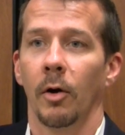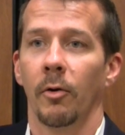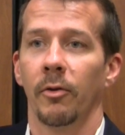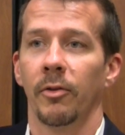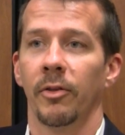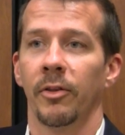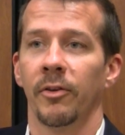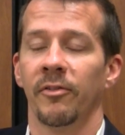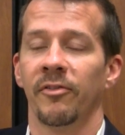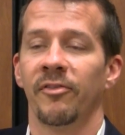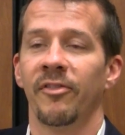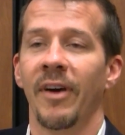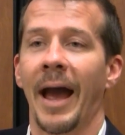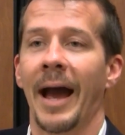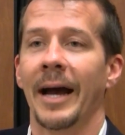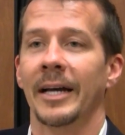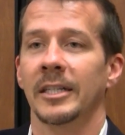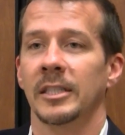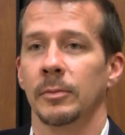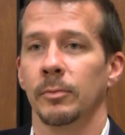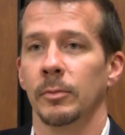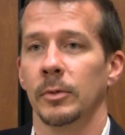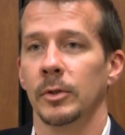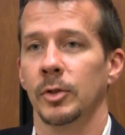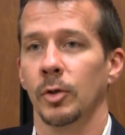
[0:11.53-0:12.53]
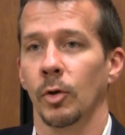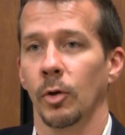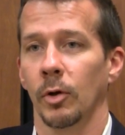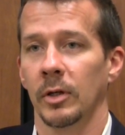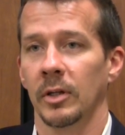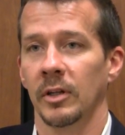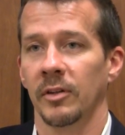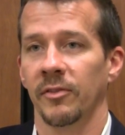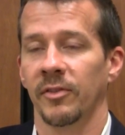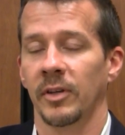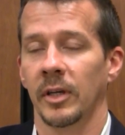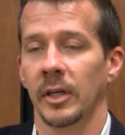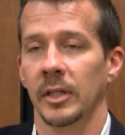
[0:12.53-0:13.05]
The vast
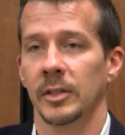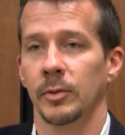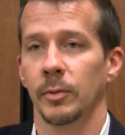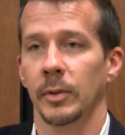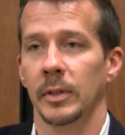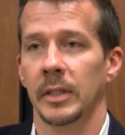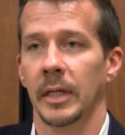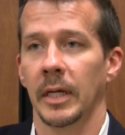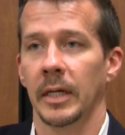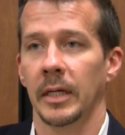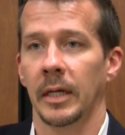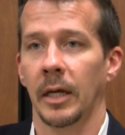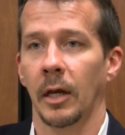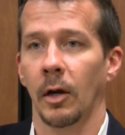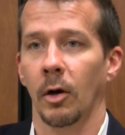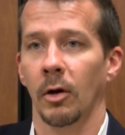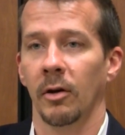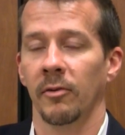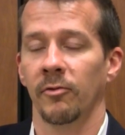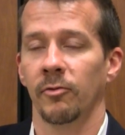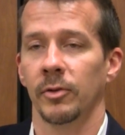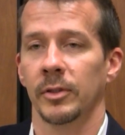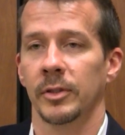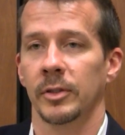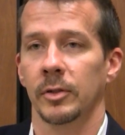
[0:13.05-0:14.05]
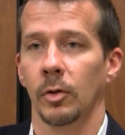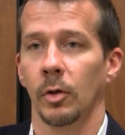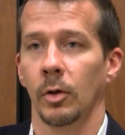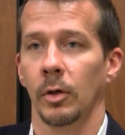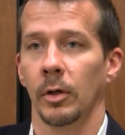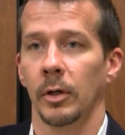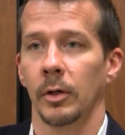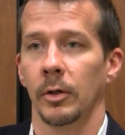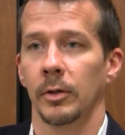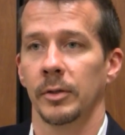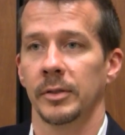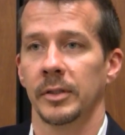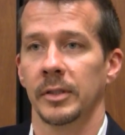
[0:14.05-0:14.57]
majority of kids we take care of with
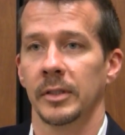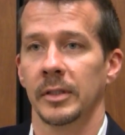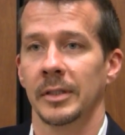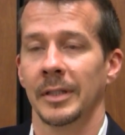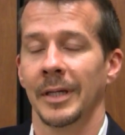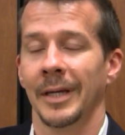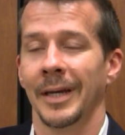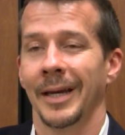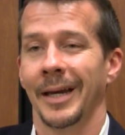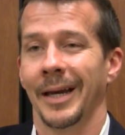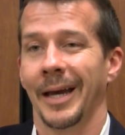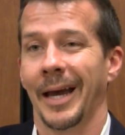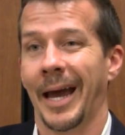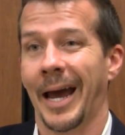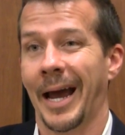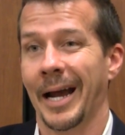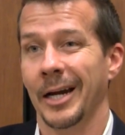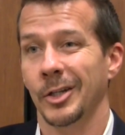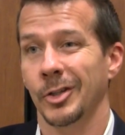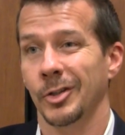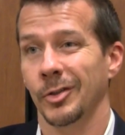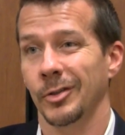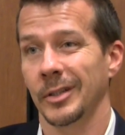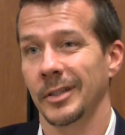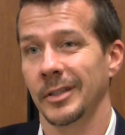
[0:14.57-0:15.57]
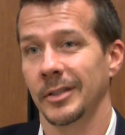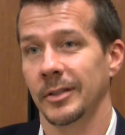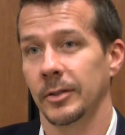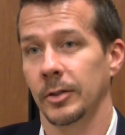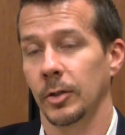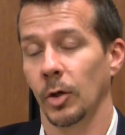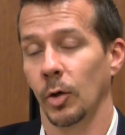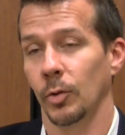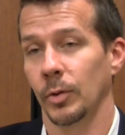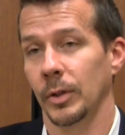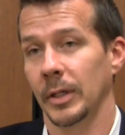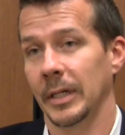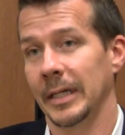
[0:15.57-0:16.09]
scoliosis actually
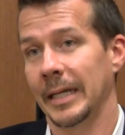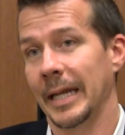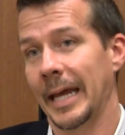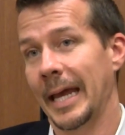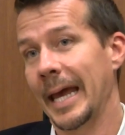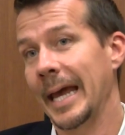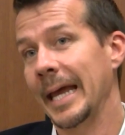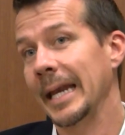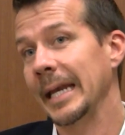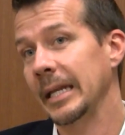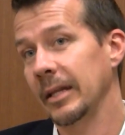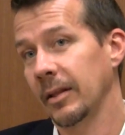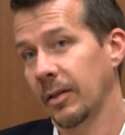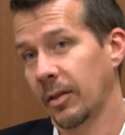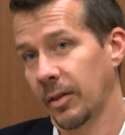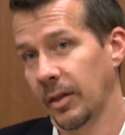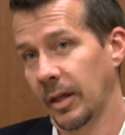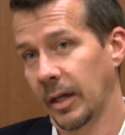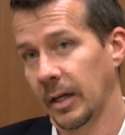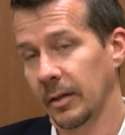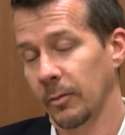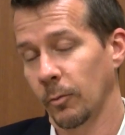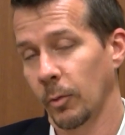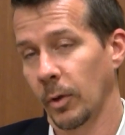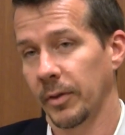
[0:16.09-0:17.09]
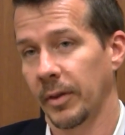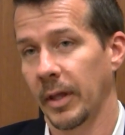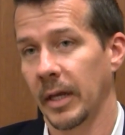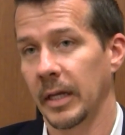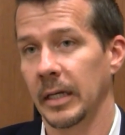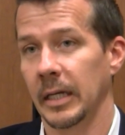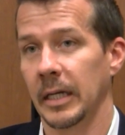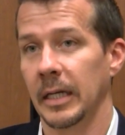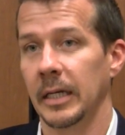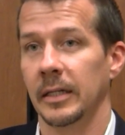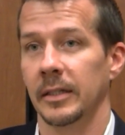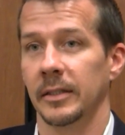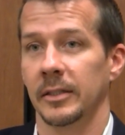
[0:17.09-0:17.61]
don't need anything. What they
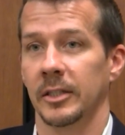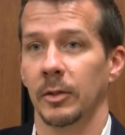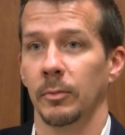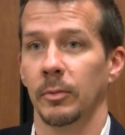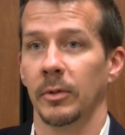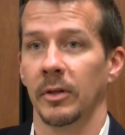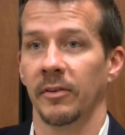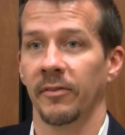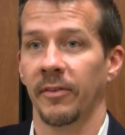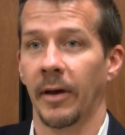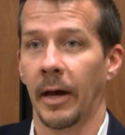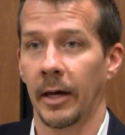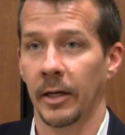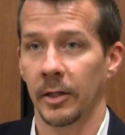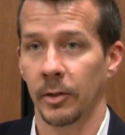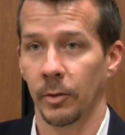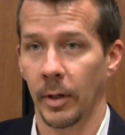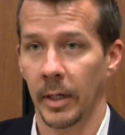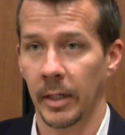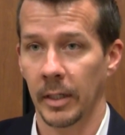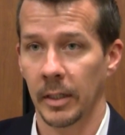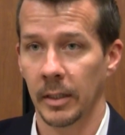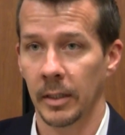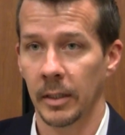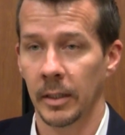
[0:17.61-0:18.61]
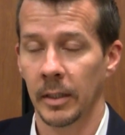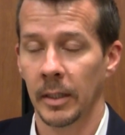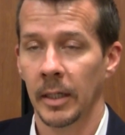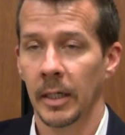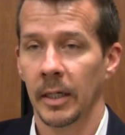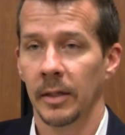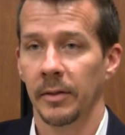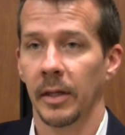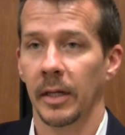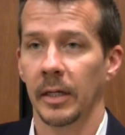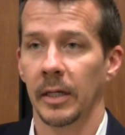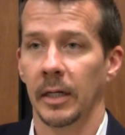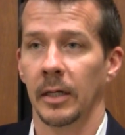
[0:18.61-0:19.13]
need is to be evaluated.
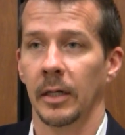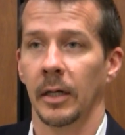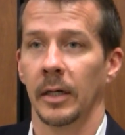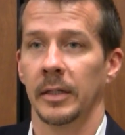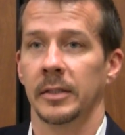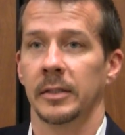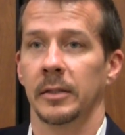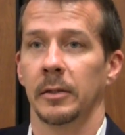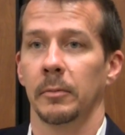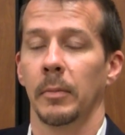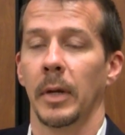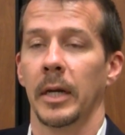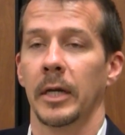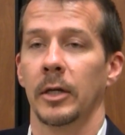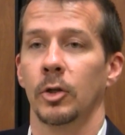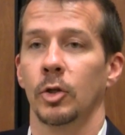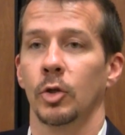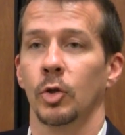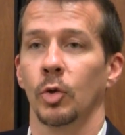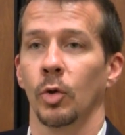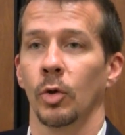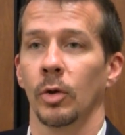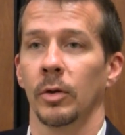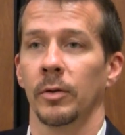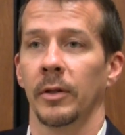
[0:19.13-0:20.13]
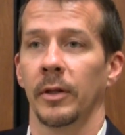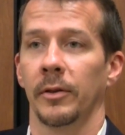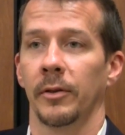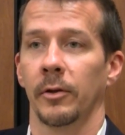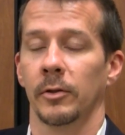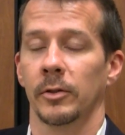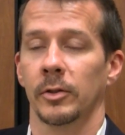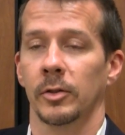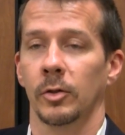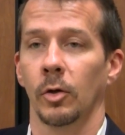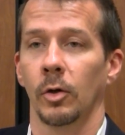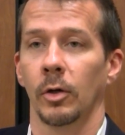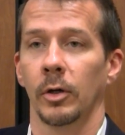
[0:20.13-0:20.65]
They need us to make sure that
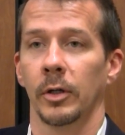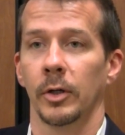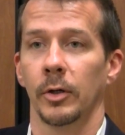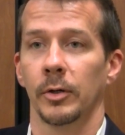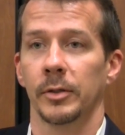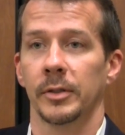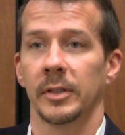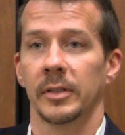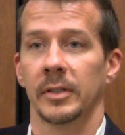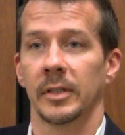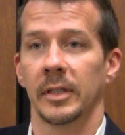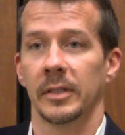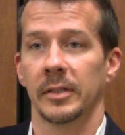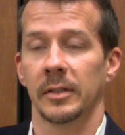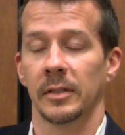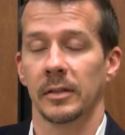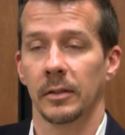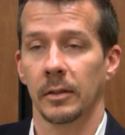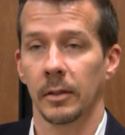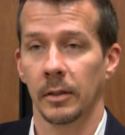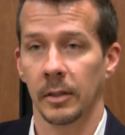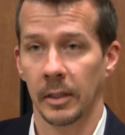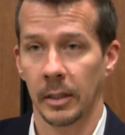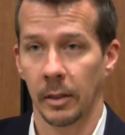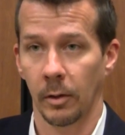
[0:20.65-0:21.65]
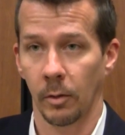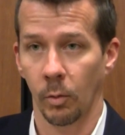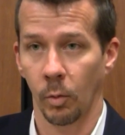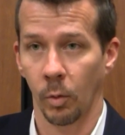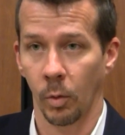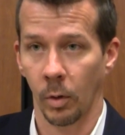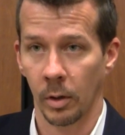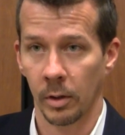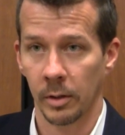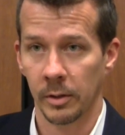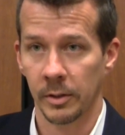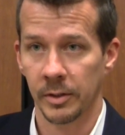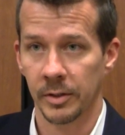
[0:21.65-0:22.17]
their scoliosis isn't going to get
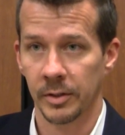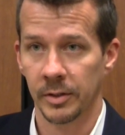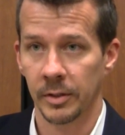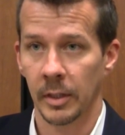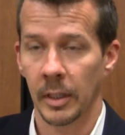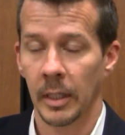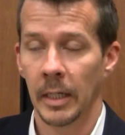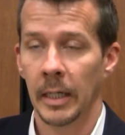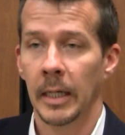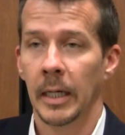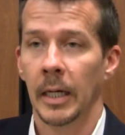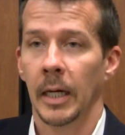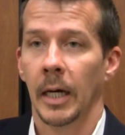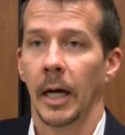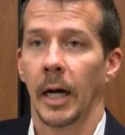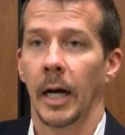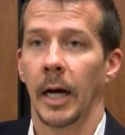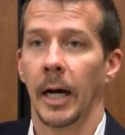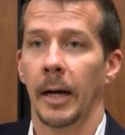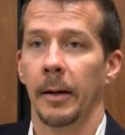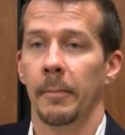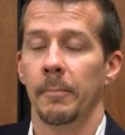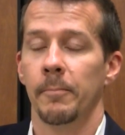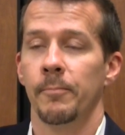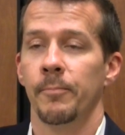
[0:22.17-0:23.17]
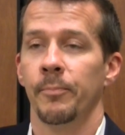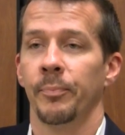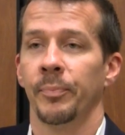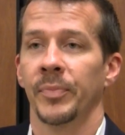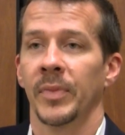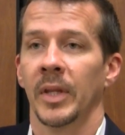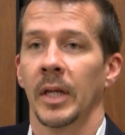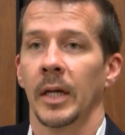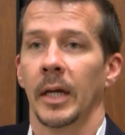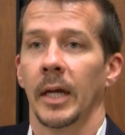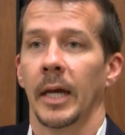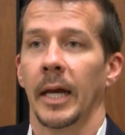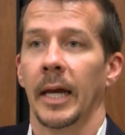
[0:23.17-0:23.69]
worse, um,
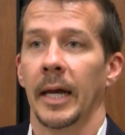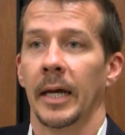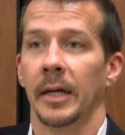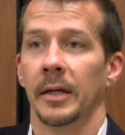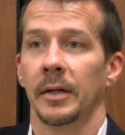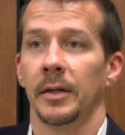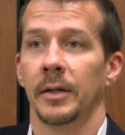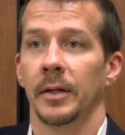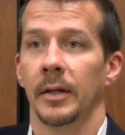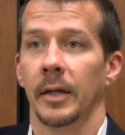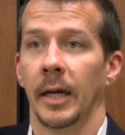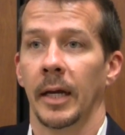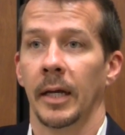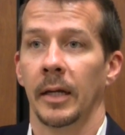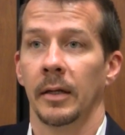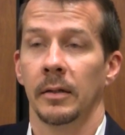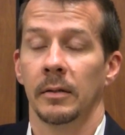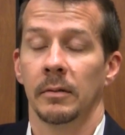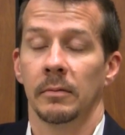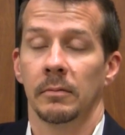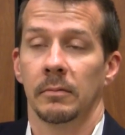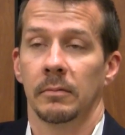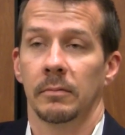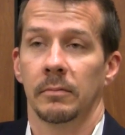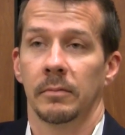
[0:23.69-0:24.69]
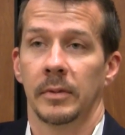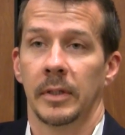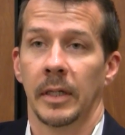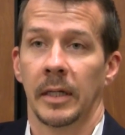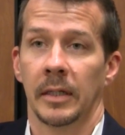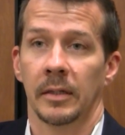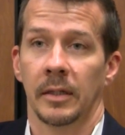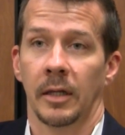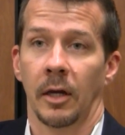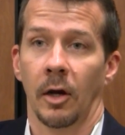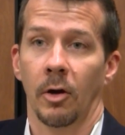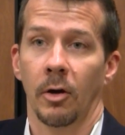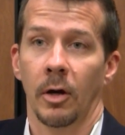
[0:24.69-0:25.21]
and, and
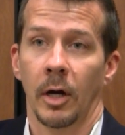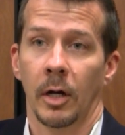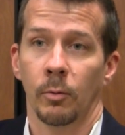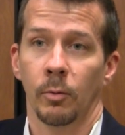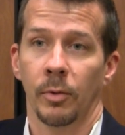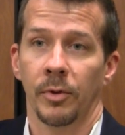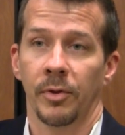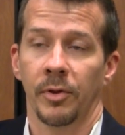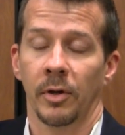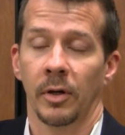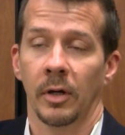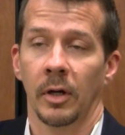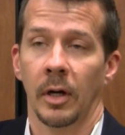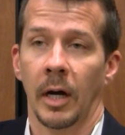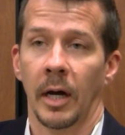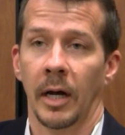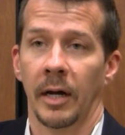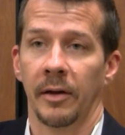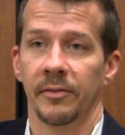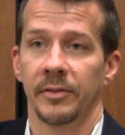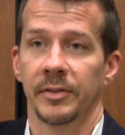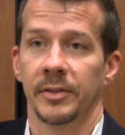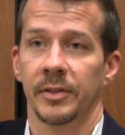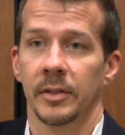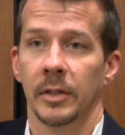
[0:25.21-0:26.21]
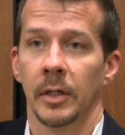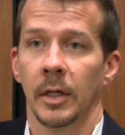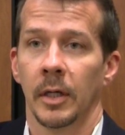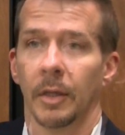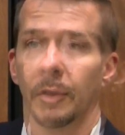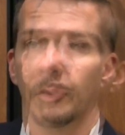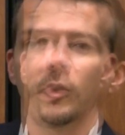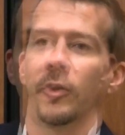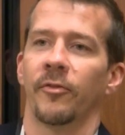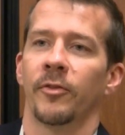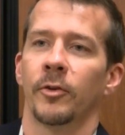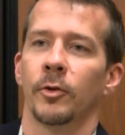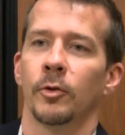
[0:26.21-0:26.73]
then carry on with their lives.
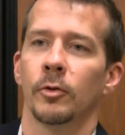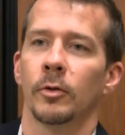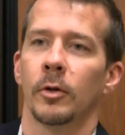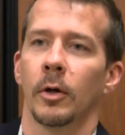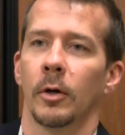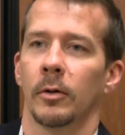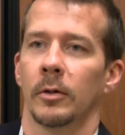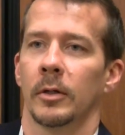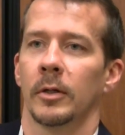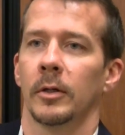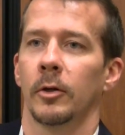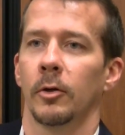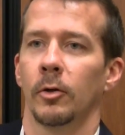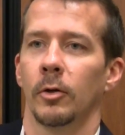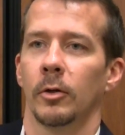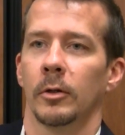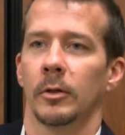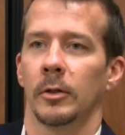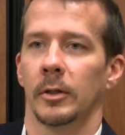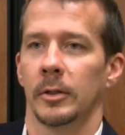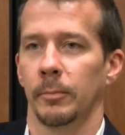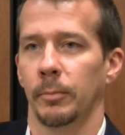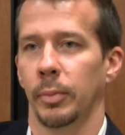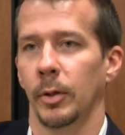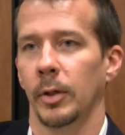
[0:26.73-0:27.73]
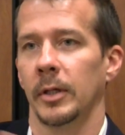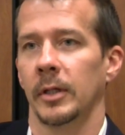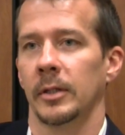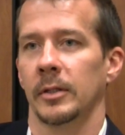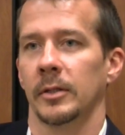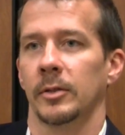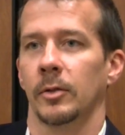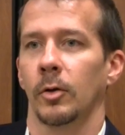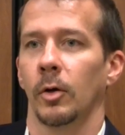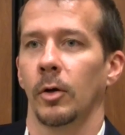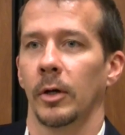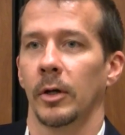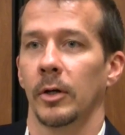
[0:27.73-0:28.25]
If you go to Google and put in
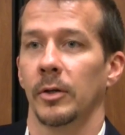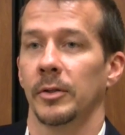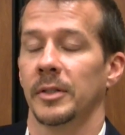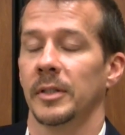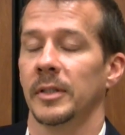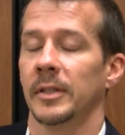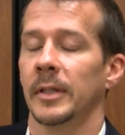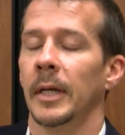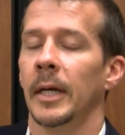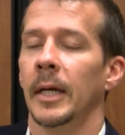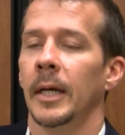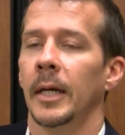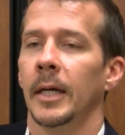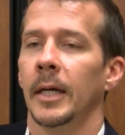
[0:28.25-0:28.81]
scoliosis,